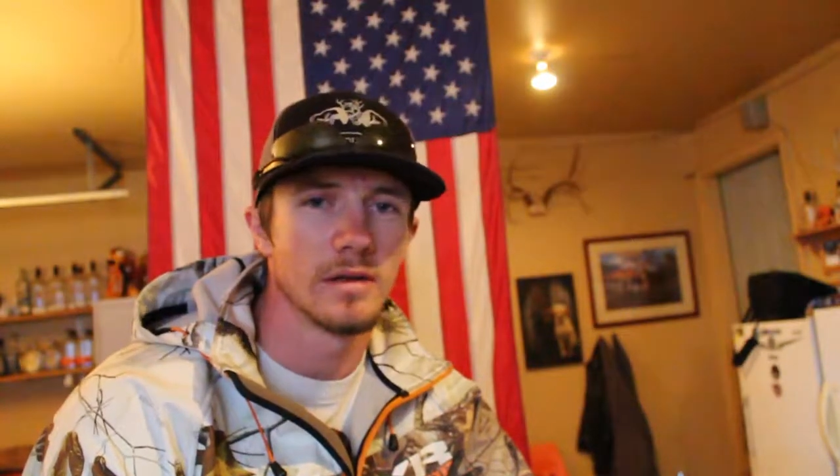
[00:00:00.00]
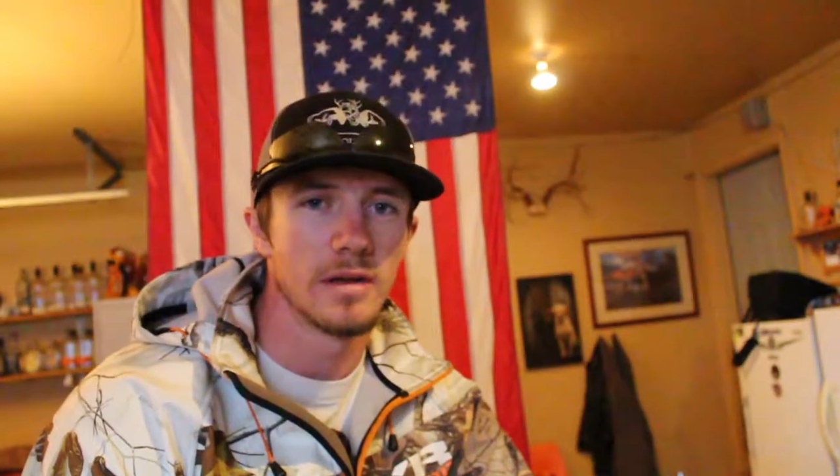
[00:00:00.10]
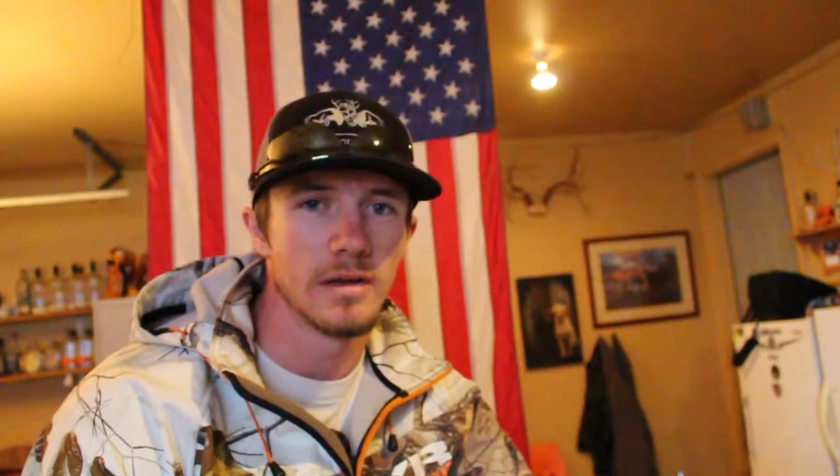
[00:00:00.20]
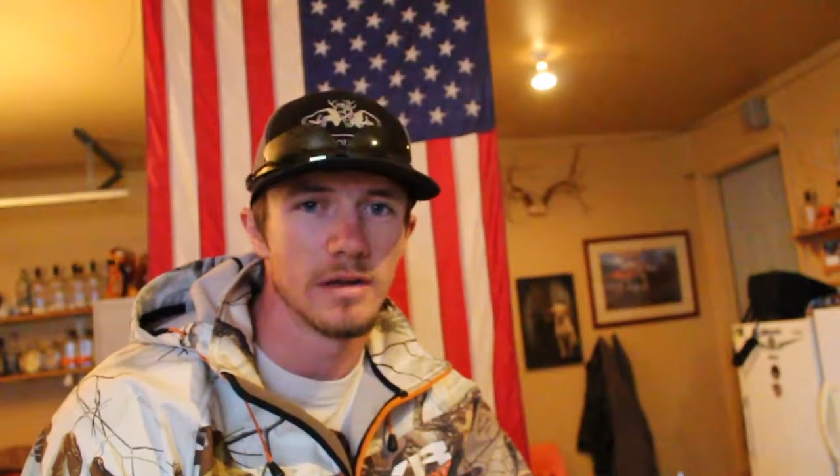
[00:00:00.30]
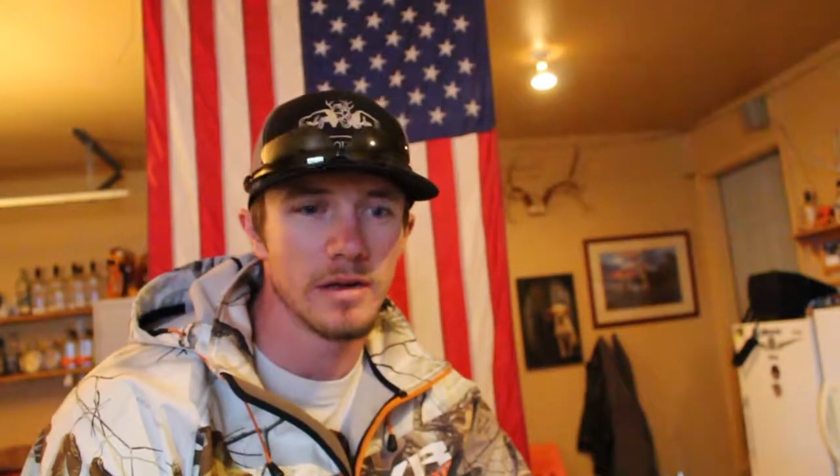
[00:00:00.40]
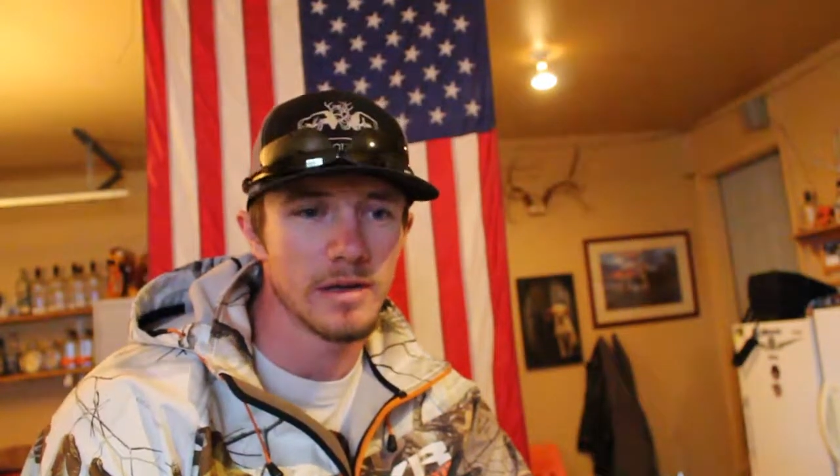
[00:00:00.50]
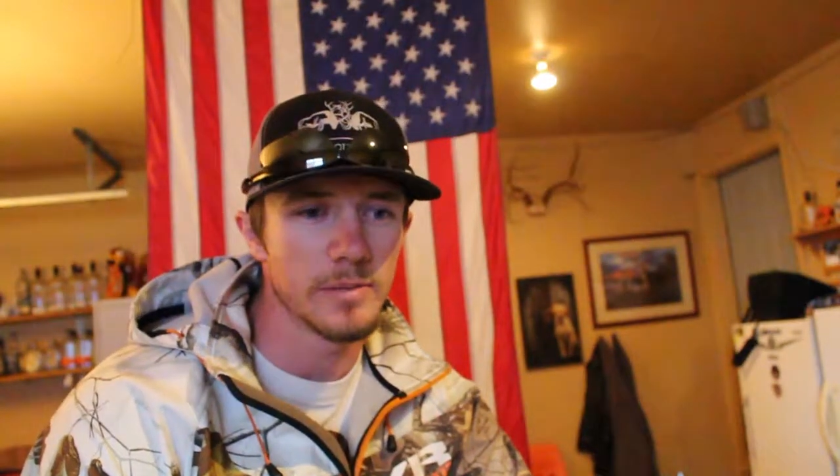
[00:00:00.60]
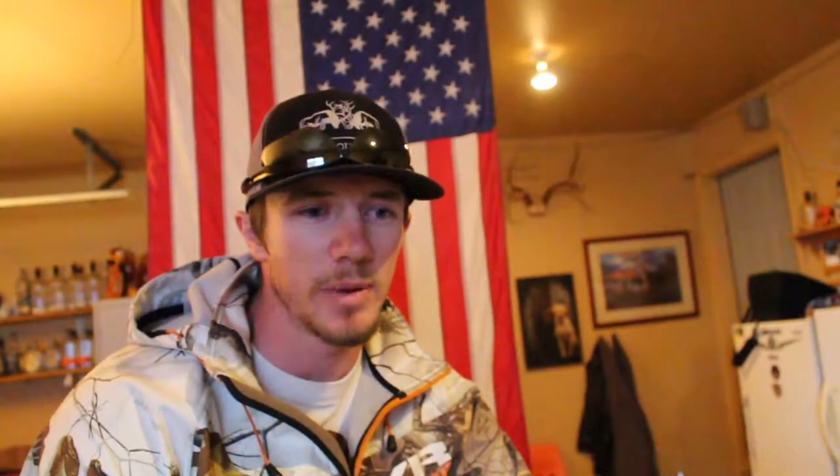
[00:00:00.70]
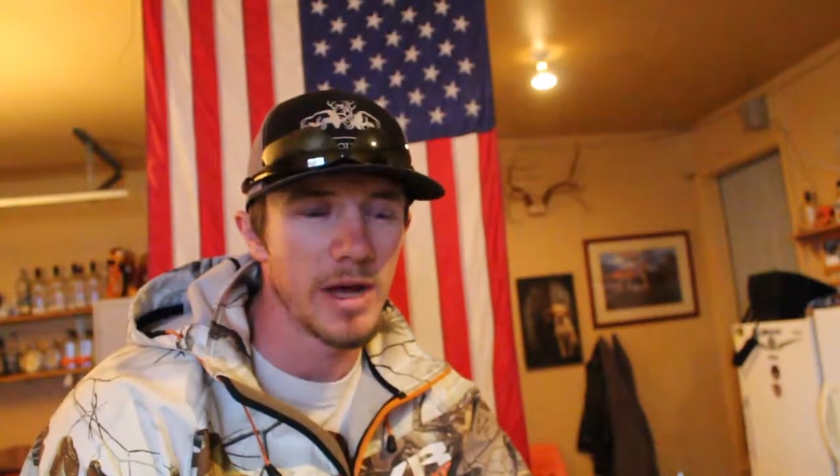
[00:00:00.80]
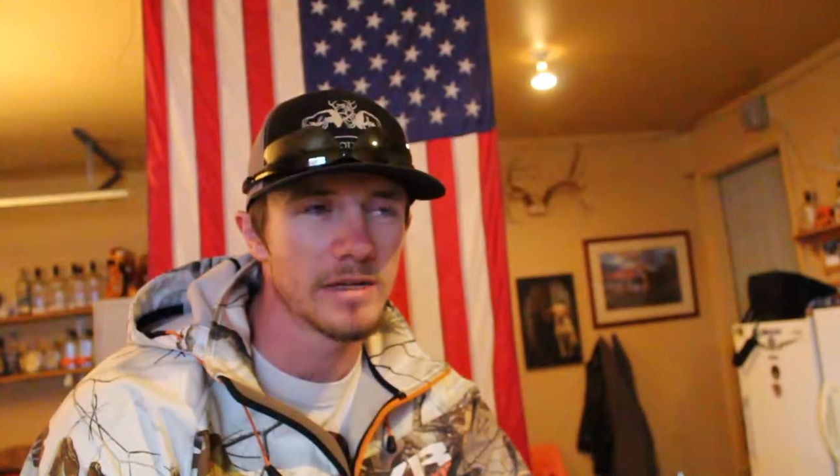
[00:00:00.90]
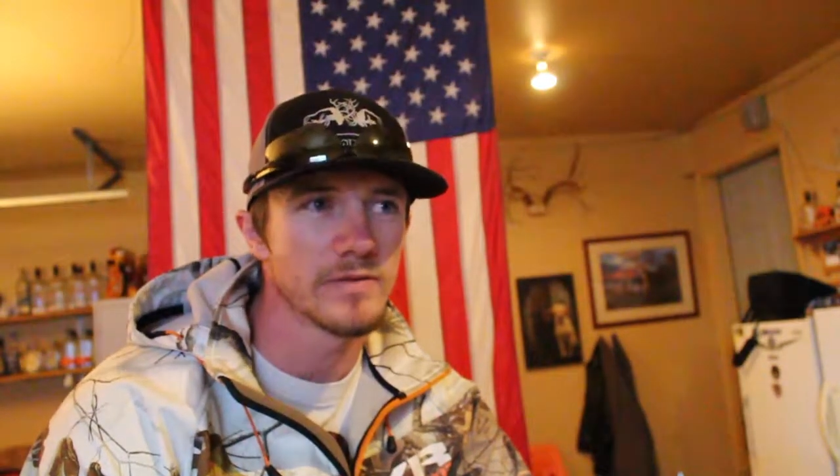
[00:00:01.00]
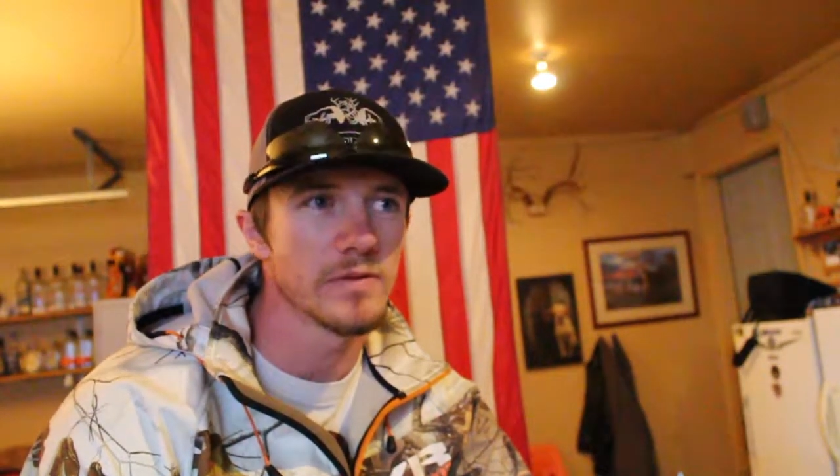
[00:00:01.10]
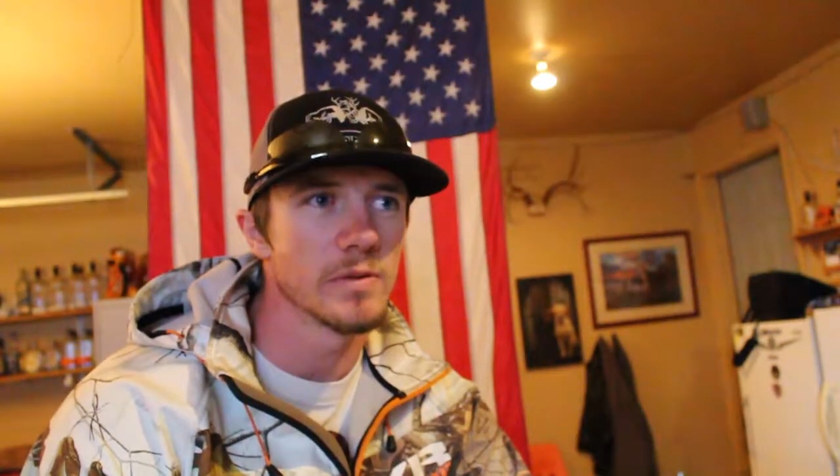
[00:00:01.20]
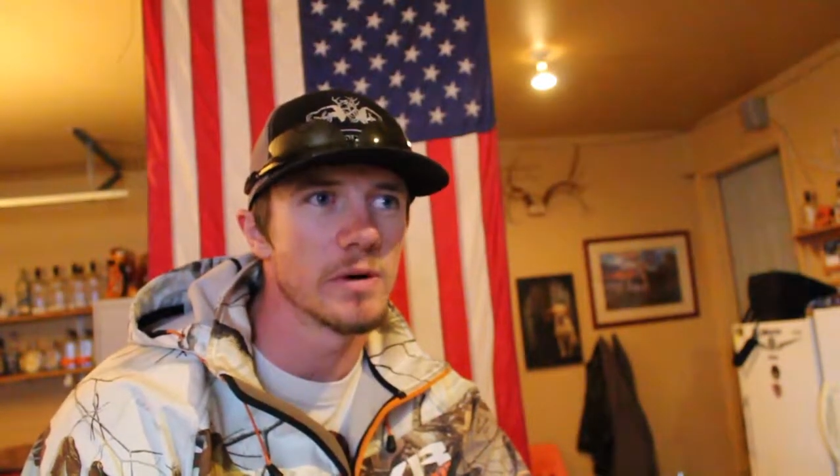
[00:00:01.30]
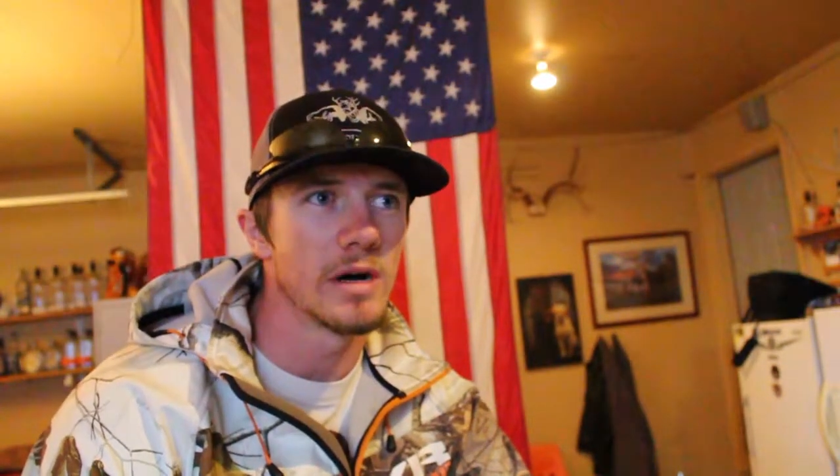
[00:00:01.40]
and uh, I did bass
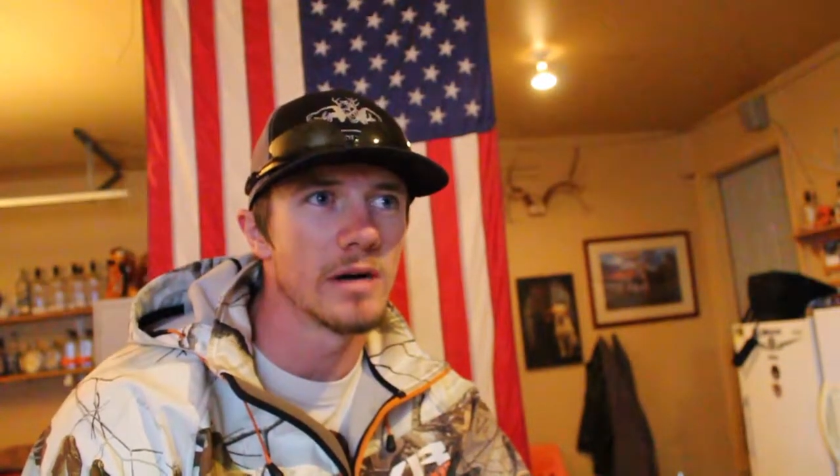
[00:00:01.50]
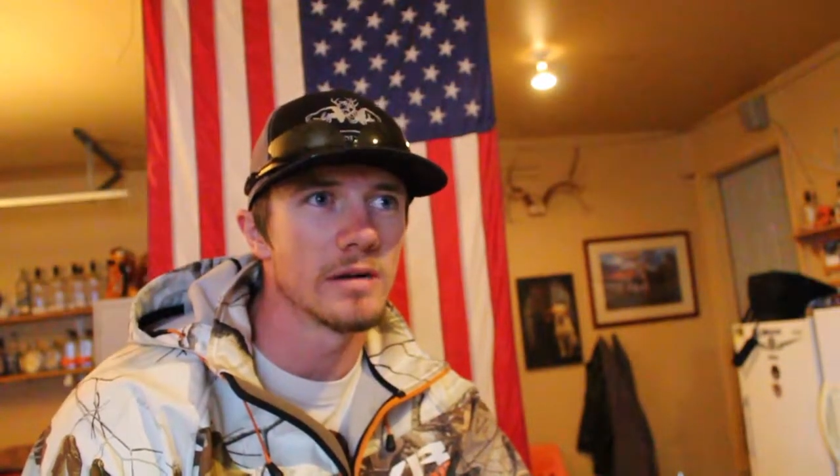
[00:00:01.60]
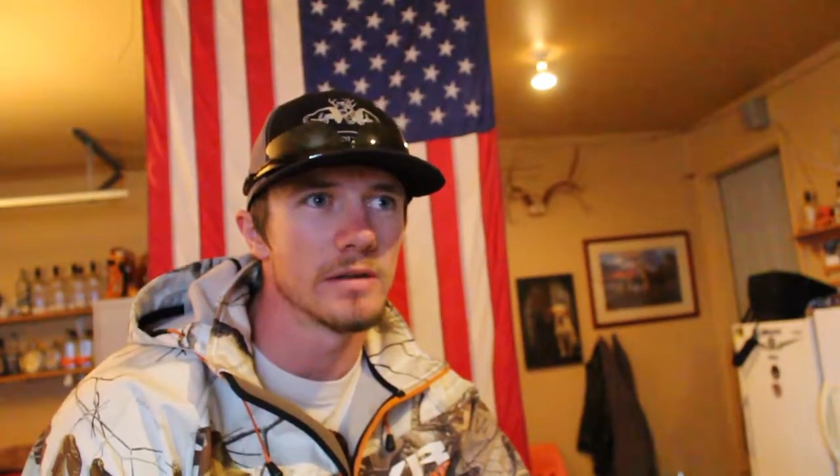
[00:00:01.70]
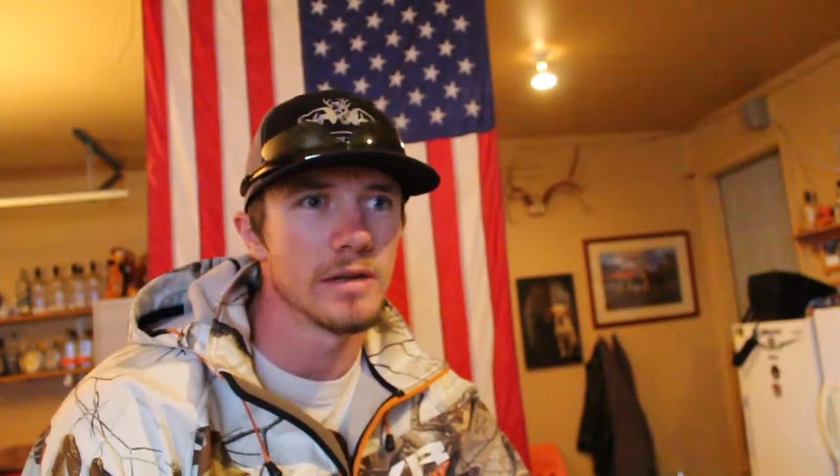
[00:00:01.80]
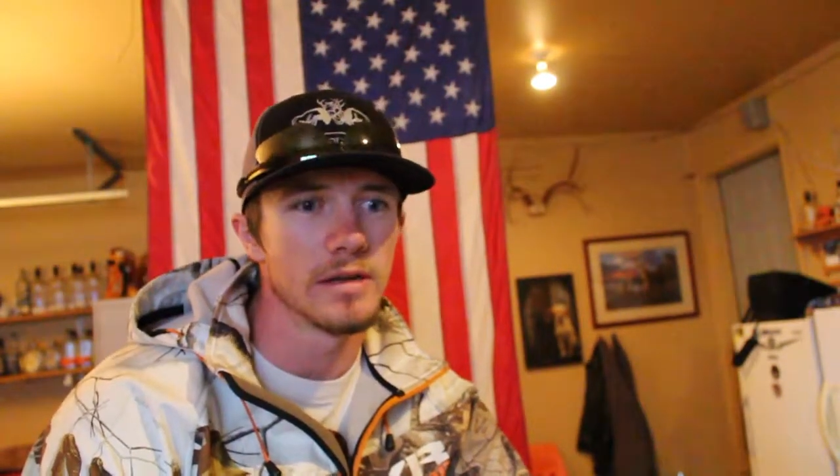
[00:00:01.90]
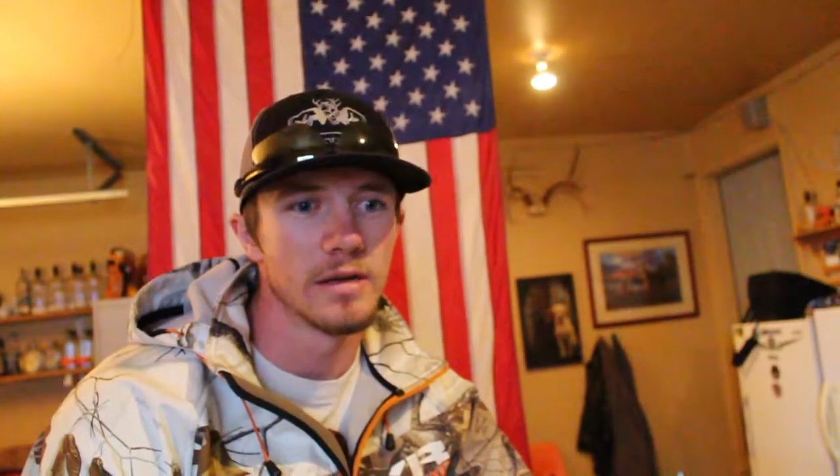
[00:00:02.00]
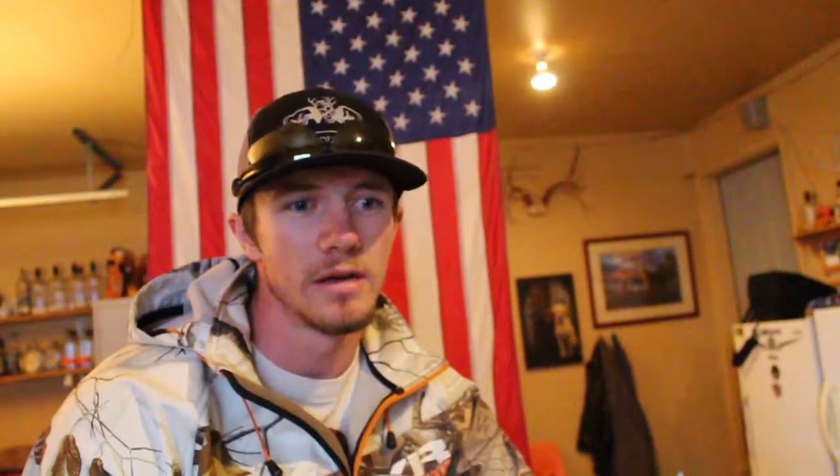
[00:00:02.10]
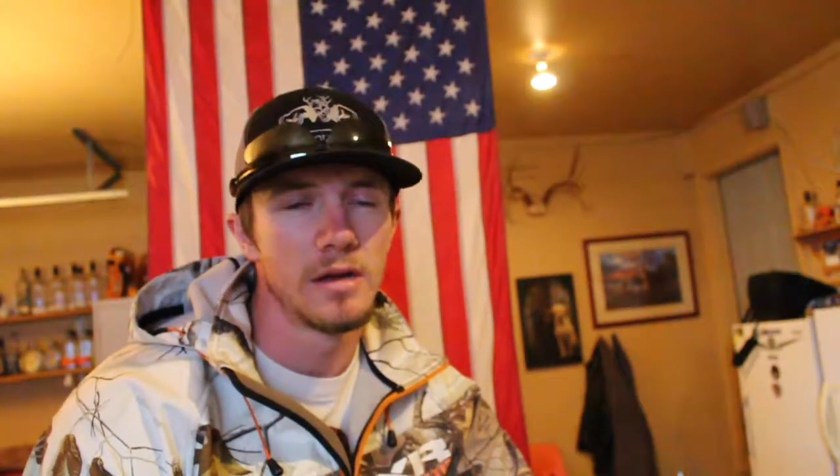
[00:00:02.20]
for a while, and then